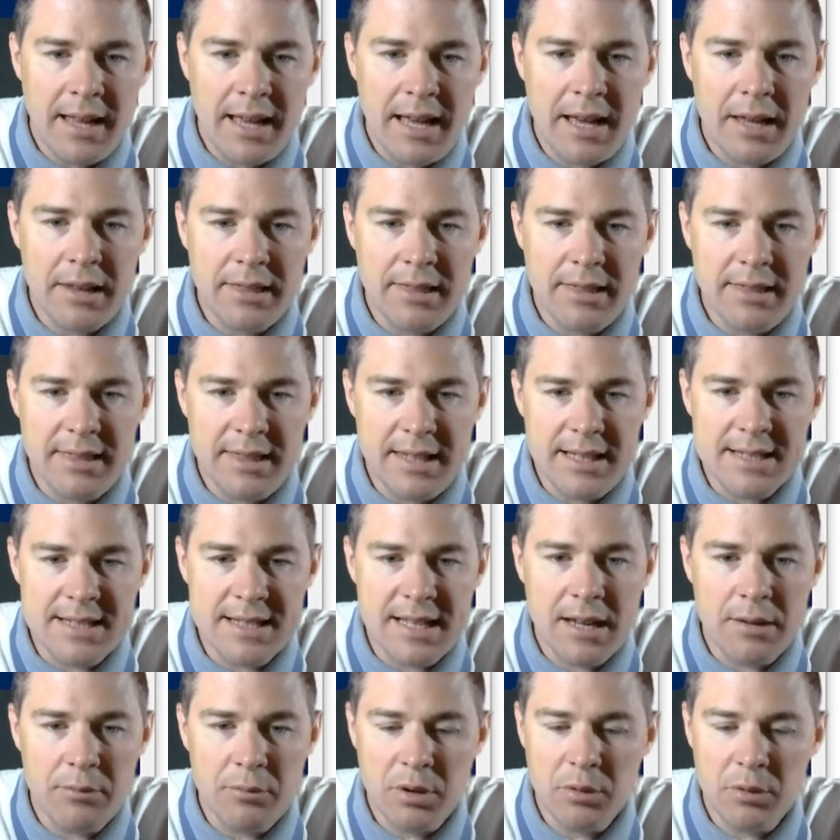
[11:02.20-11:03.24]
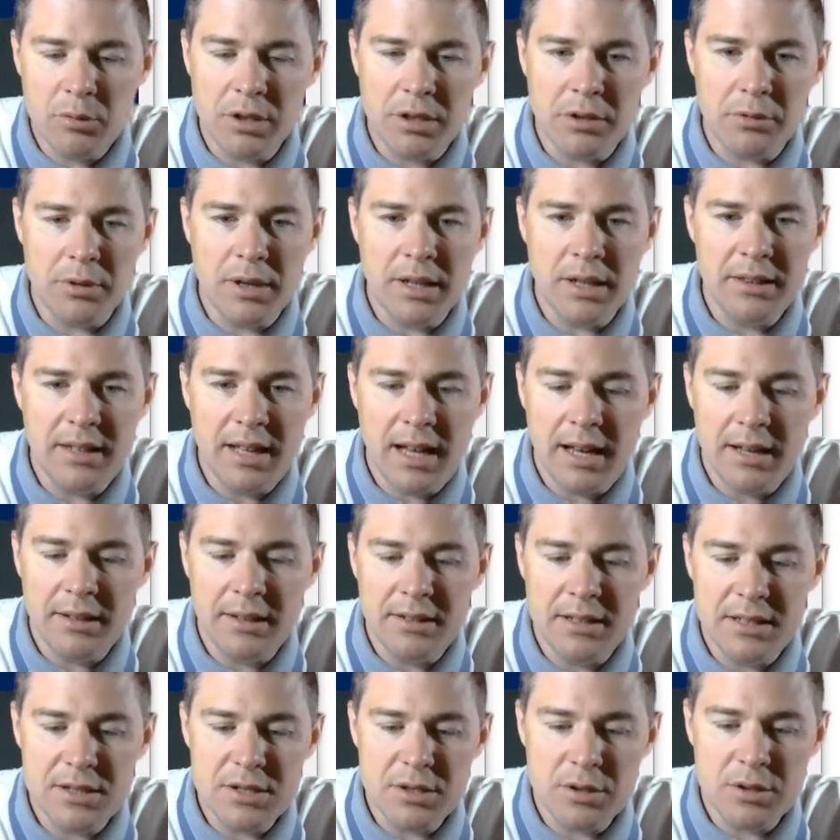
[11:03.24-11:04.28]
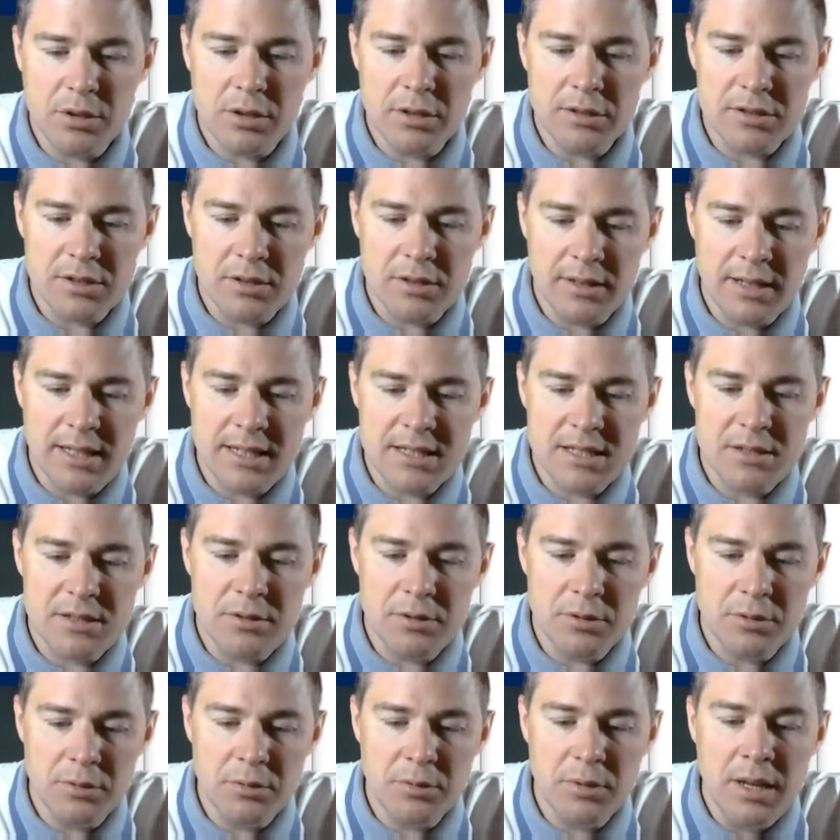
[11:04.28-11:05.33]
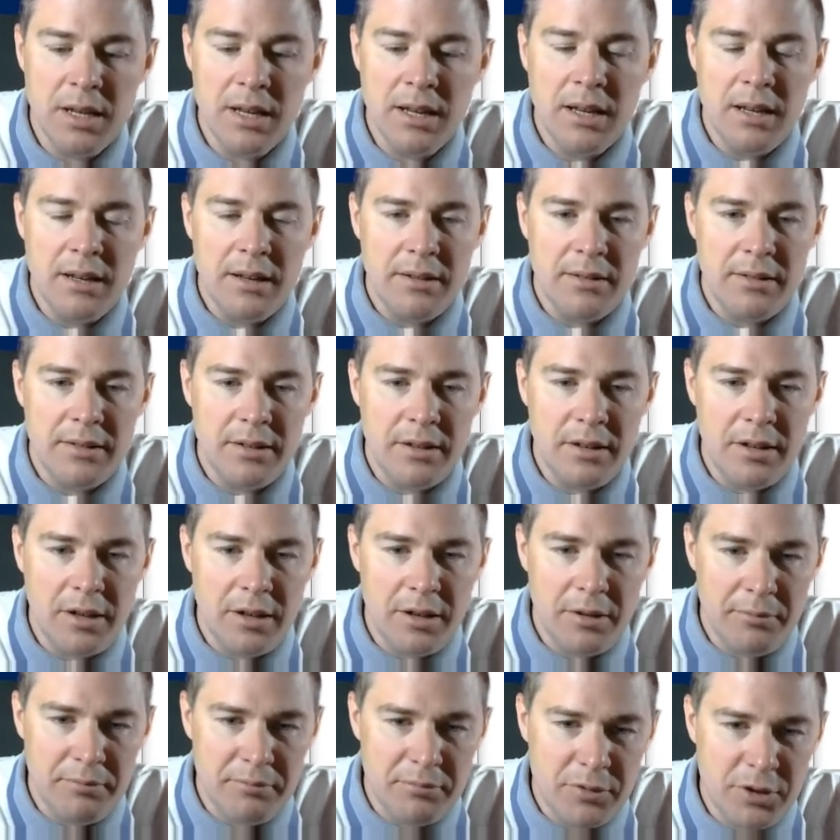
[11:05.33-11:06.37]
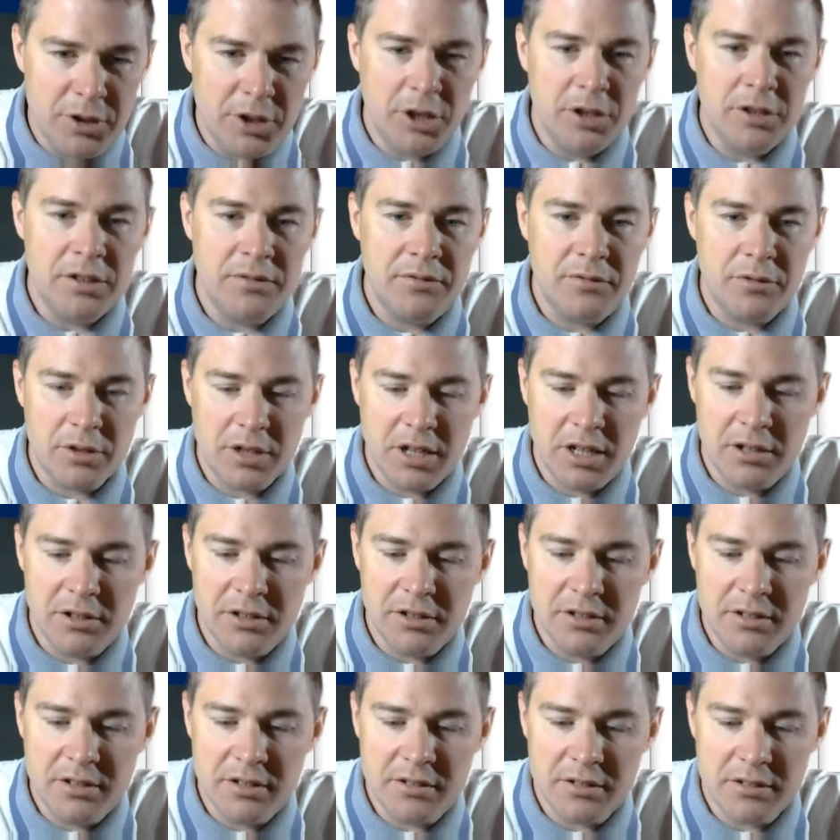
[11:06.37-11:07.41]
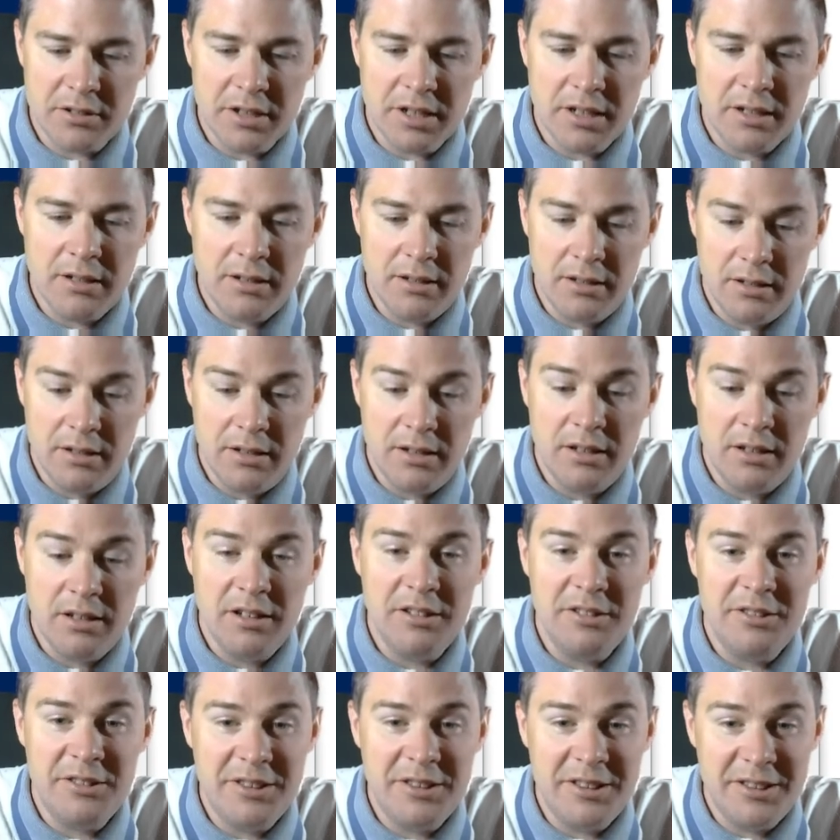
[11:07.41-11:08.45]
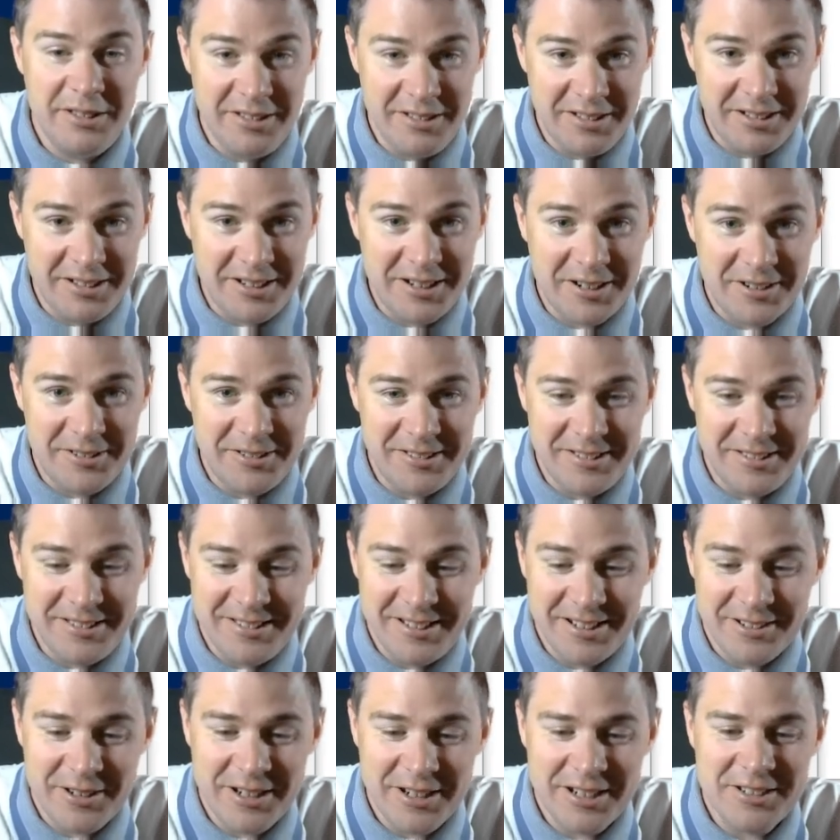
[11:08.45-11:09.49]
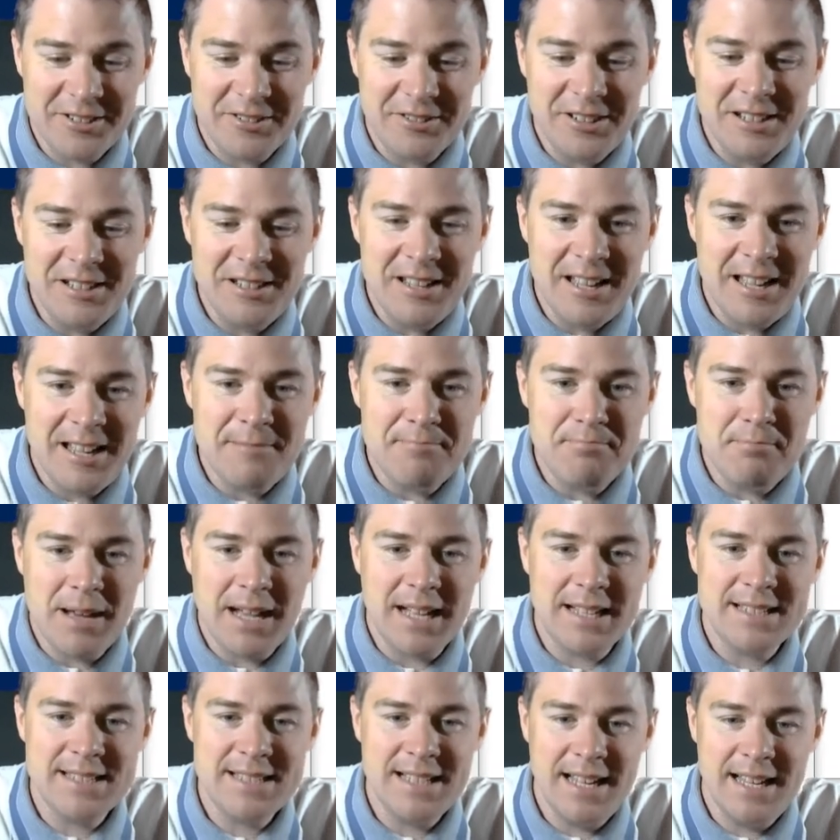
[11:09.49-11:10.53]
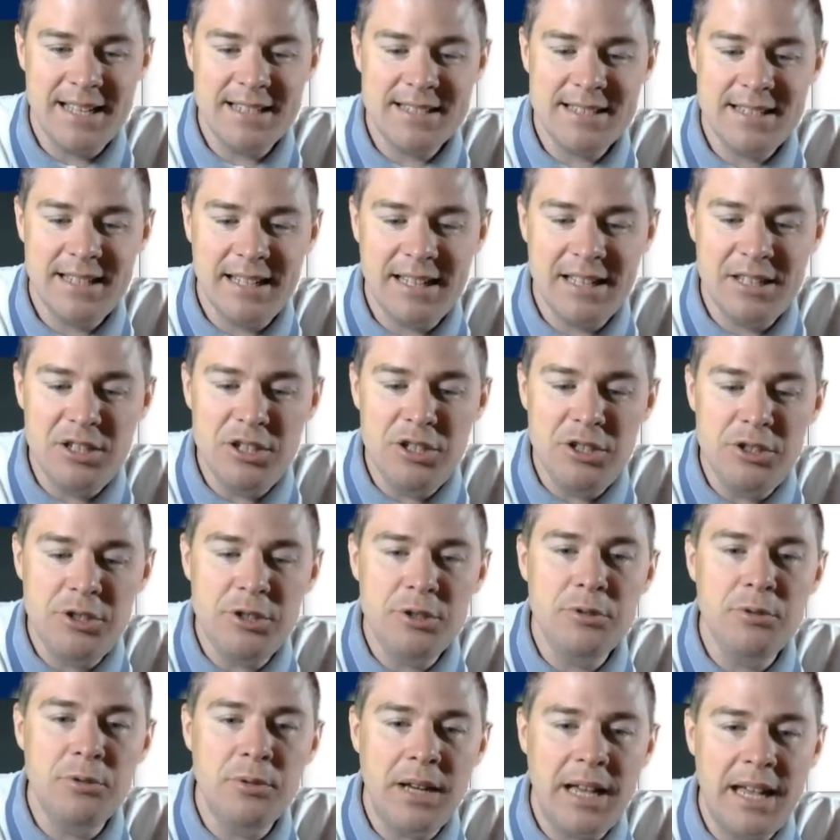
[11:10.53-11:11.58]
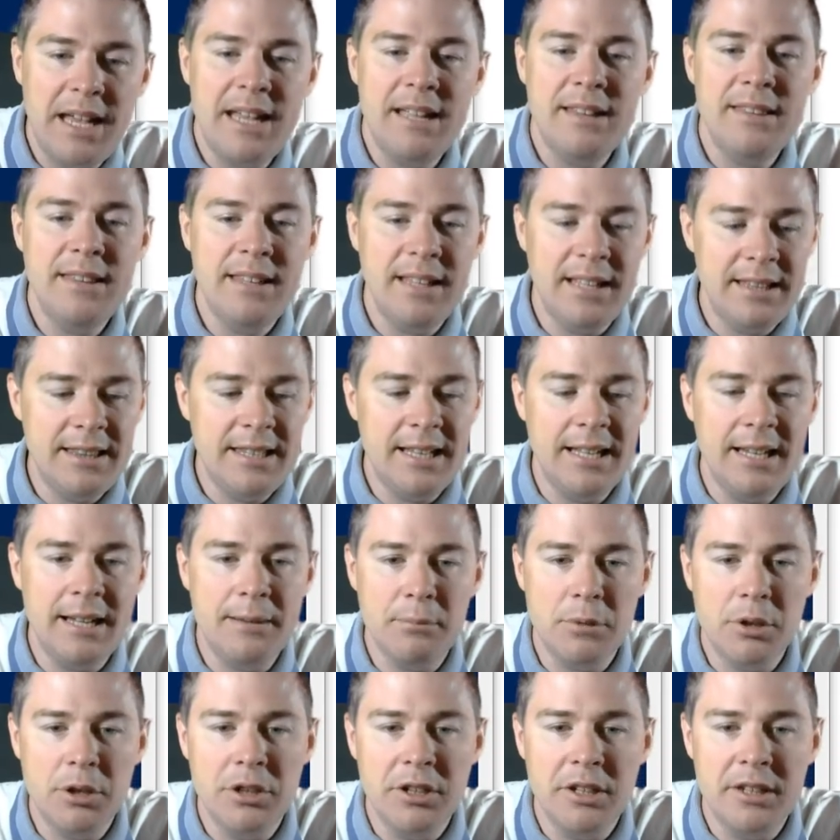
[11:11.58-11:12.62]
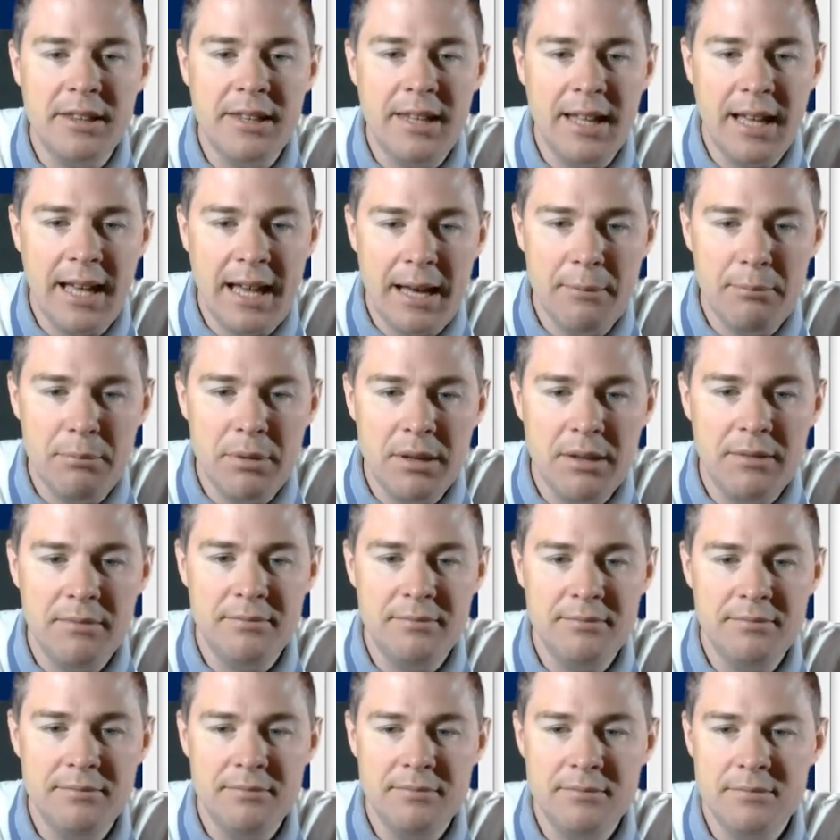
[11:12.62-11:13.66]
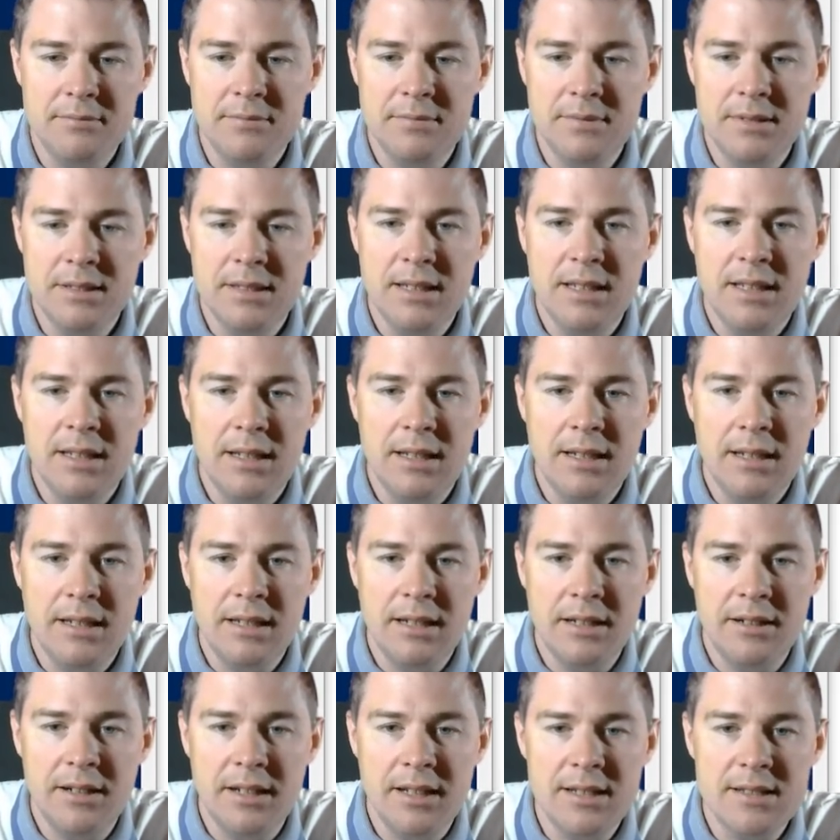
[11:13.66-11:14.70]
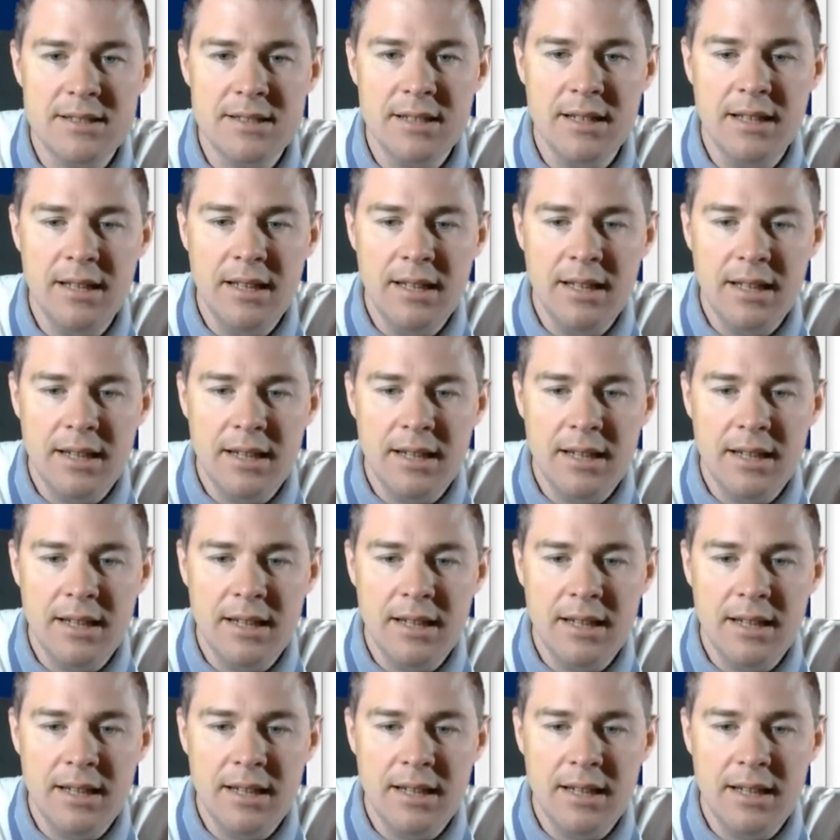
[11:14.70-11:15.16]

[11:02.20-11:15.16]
And this time we want to run the uninstall, so let's do uh, dot for current correct uh, current directory and backslash and un and then I'm gonna tab. Here it is.